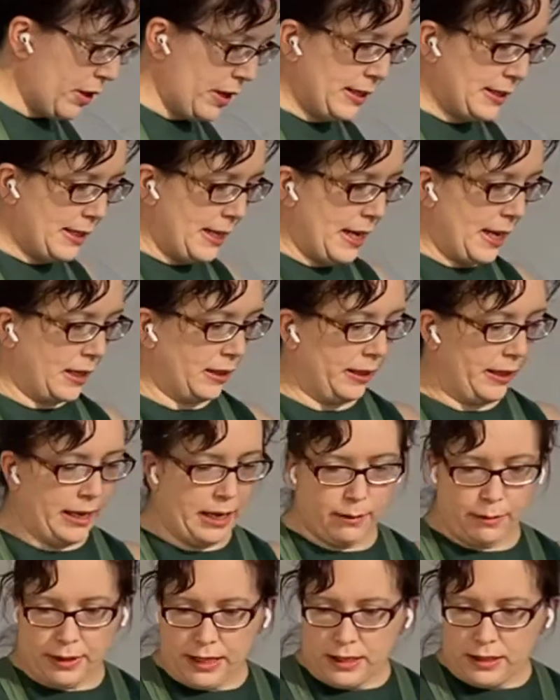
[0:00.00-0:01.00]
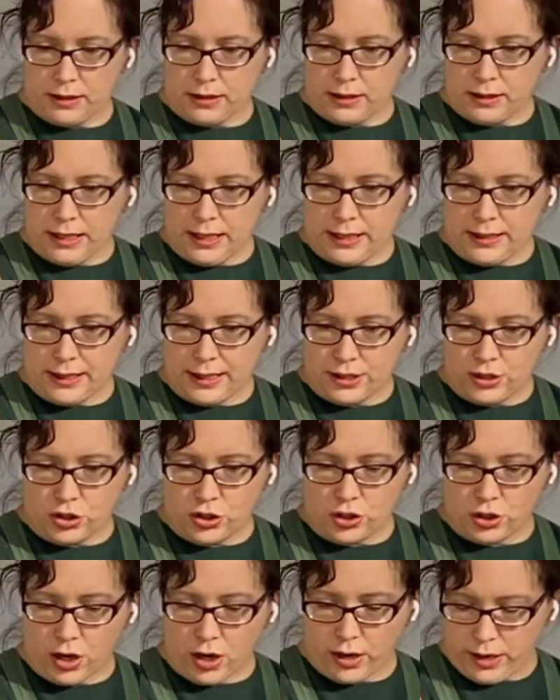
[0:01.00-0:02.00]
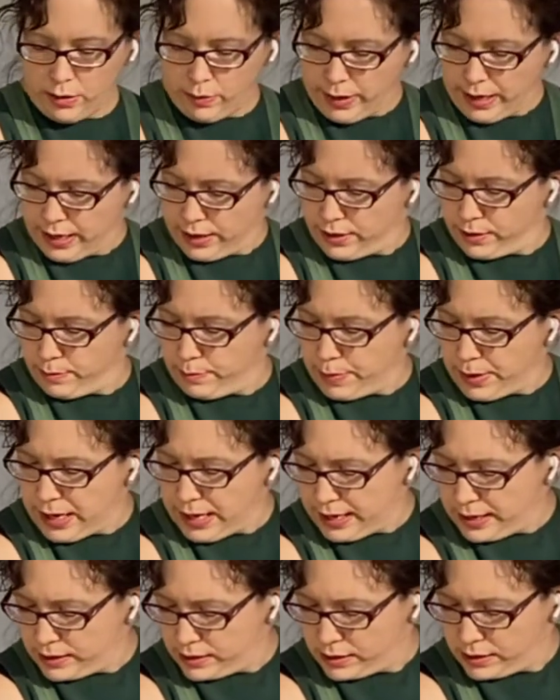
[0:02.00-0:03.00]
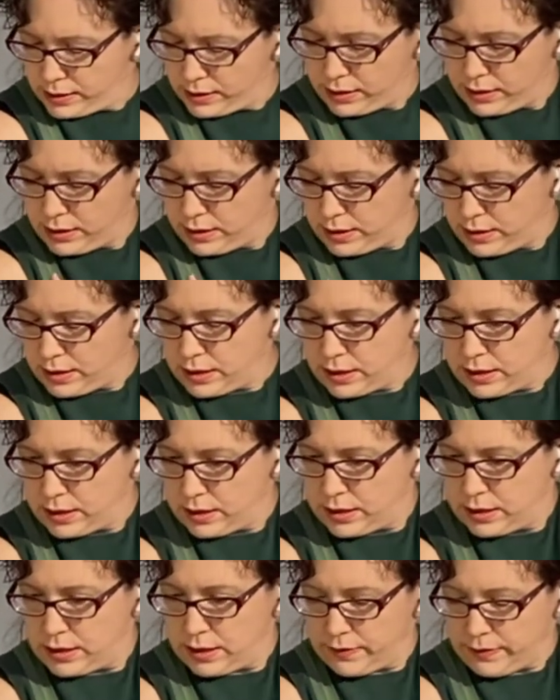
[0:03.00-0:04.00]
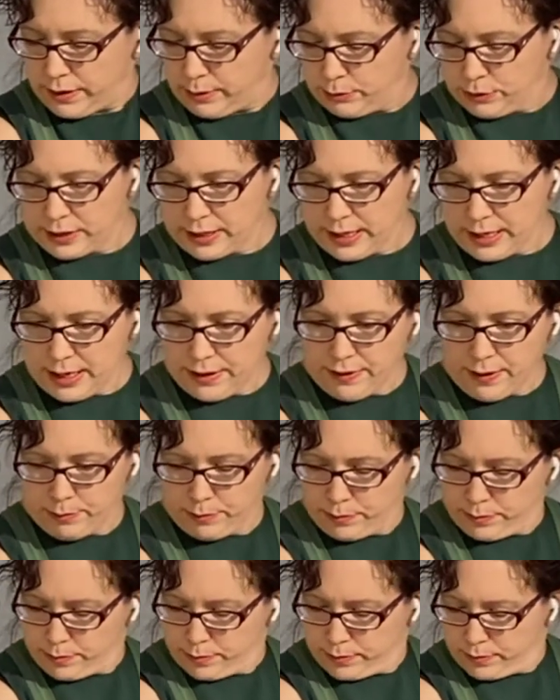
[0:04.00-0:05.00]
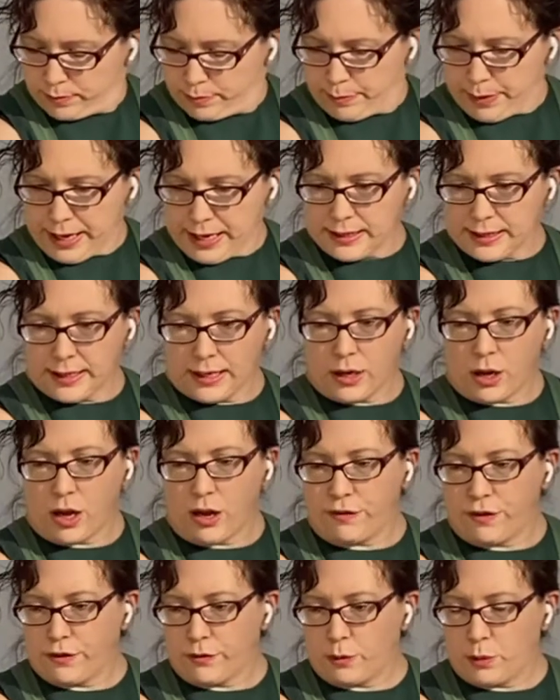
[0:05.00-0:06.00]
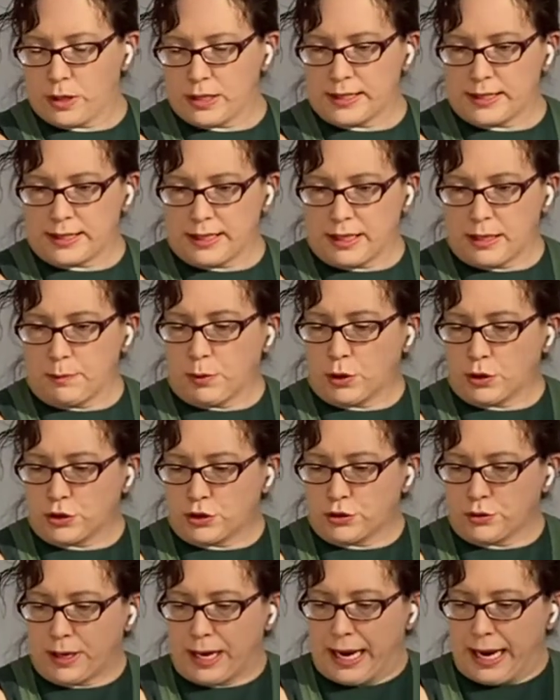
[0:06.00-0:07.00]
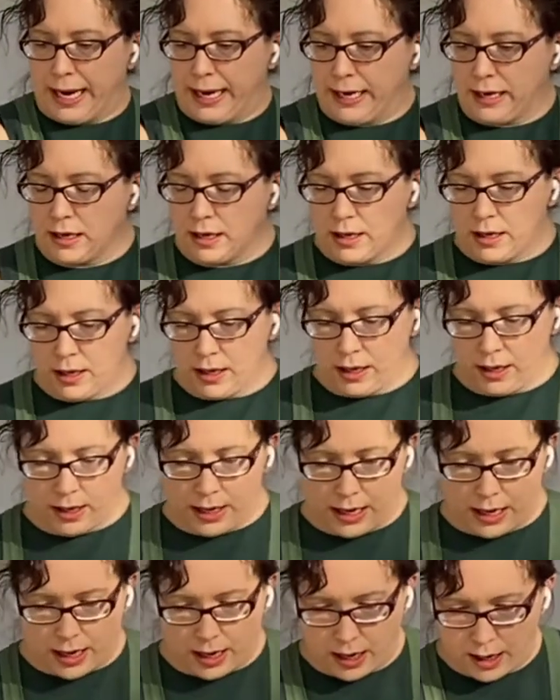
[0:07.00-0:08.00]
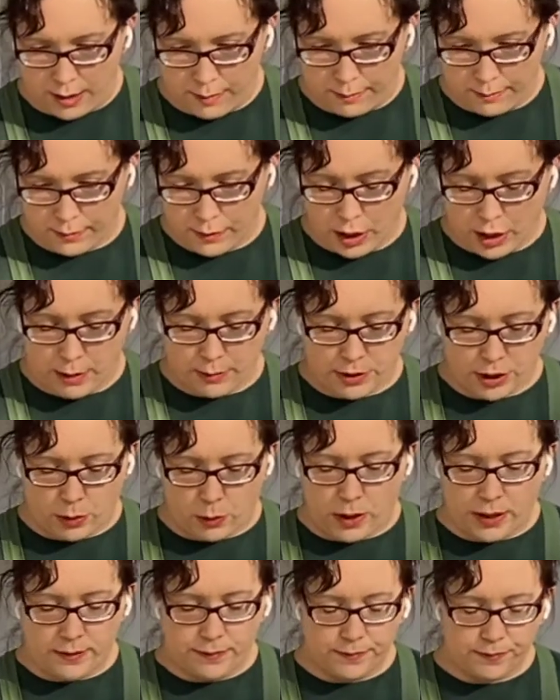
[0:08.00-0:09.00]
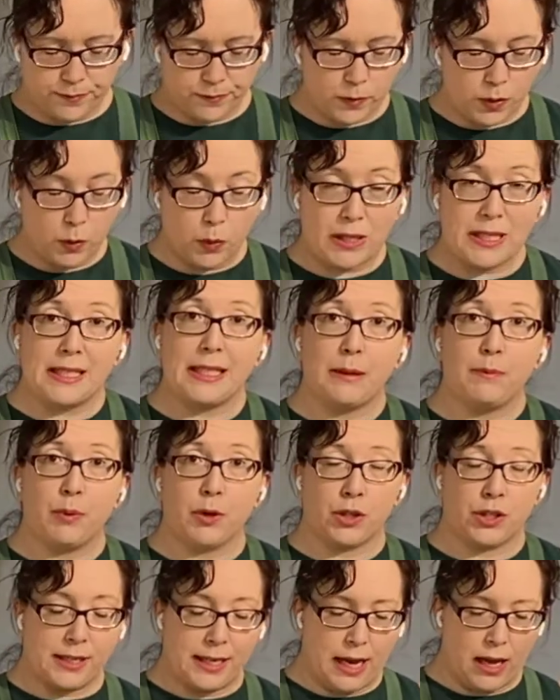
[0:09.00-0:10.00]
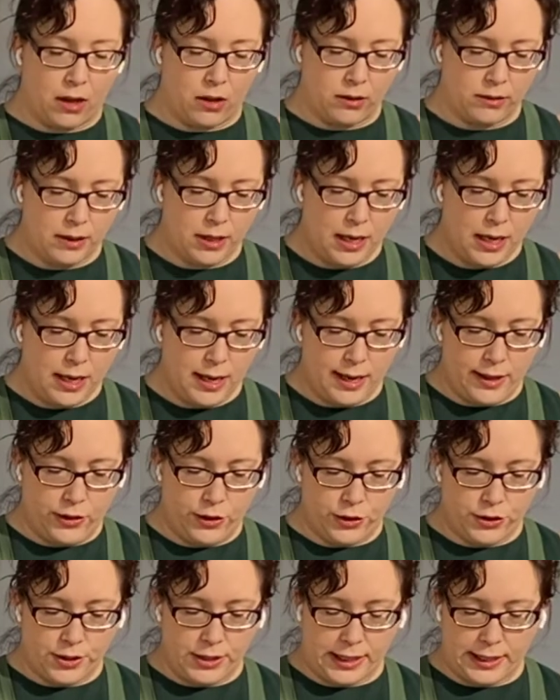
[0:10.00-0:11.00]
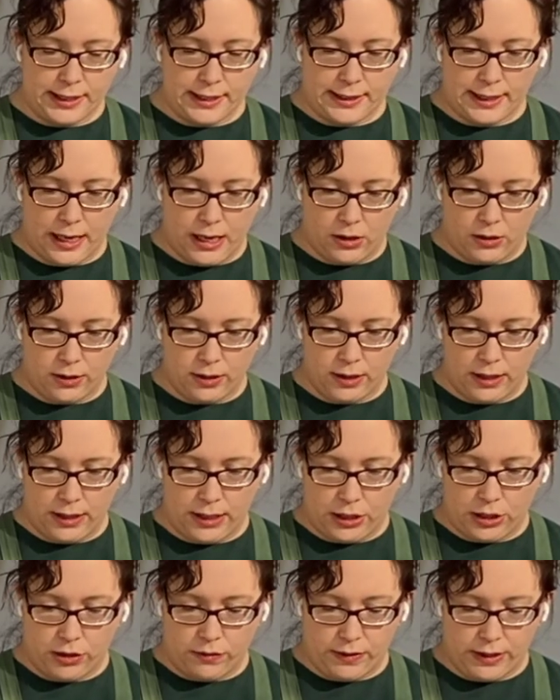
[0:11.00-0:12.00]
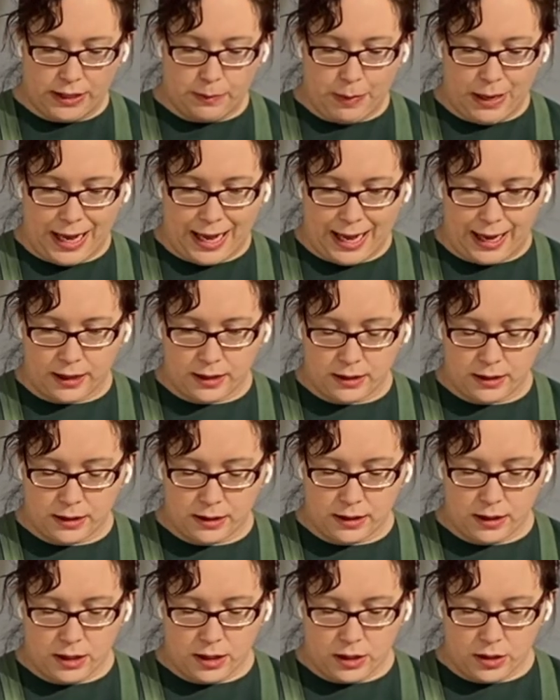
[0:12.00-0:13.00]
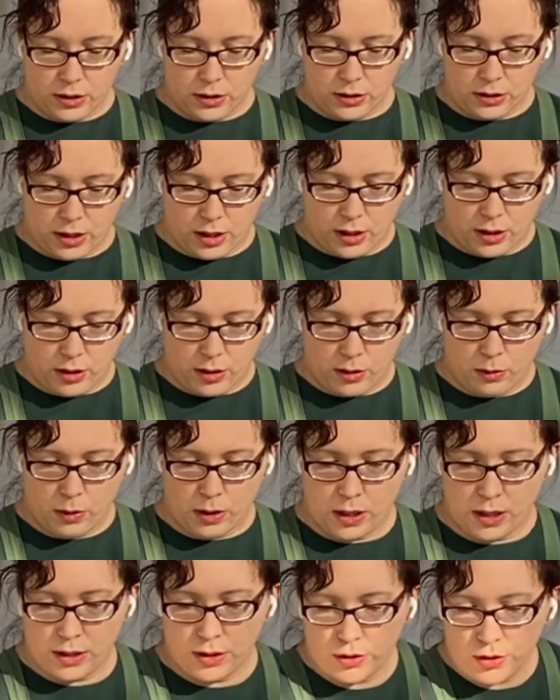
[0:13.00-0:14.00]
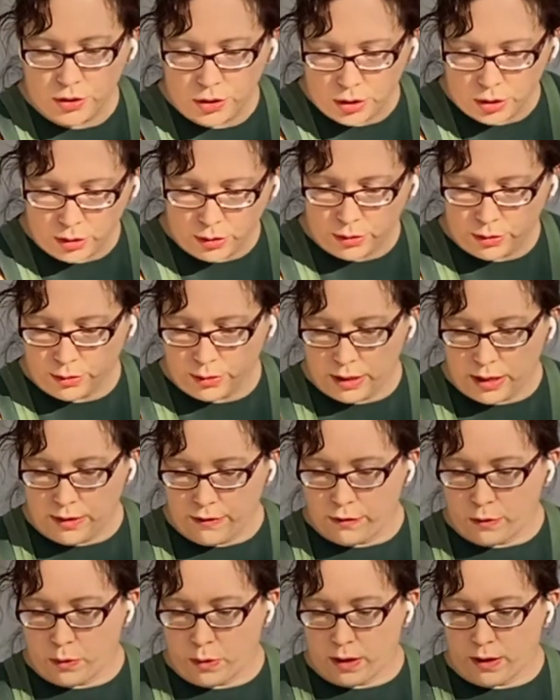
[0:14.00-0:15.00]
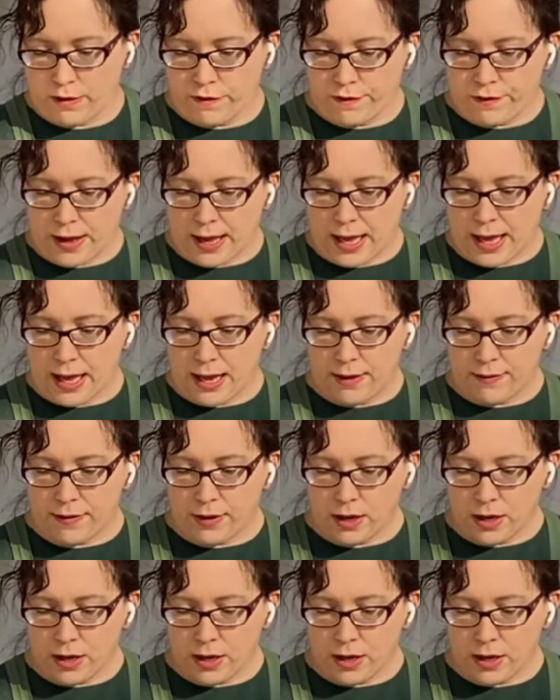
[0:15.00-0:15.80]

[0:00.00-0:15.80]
exactly how many seeds I started with, but if I'm basing off of one seed per tray, or I'm sorry, one seed per cell, and there's 6 cells in each of these packs. So 1, 2, 3, 4, 5.